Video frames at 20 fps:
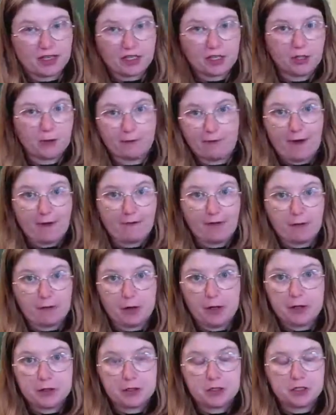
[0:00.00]
you very
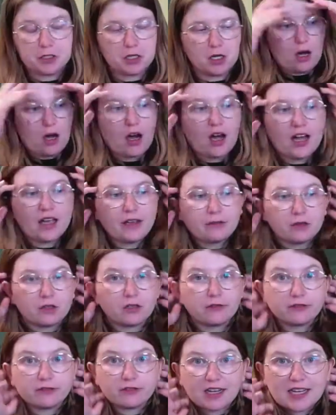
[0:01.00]
much, I would
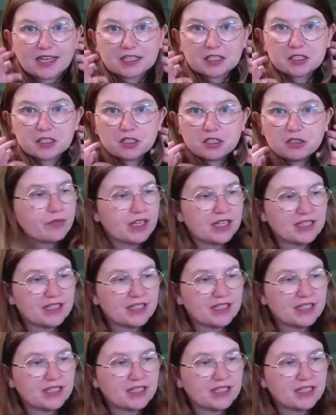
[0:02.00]
have crashed. And